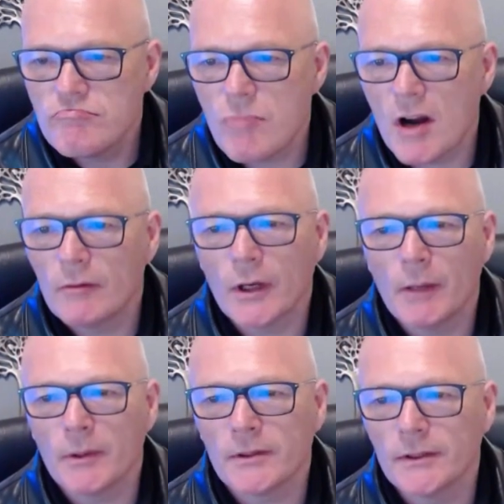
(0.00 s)
Right, we'll
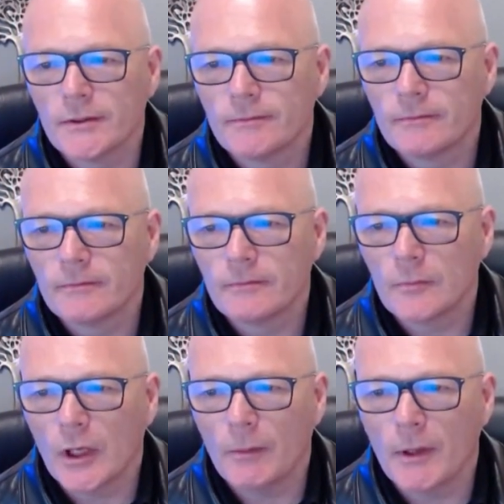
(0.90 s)
keep it as is.
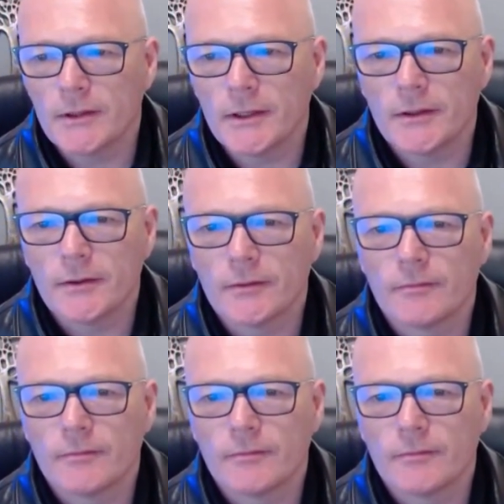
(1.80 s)
We'll keep it as is.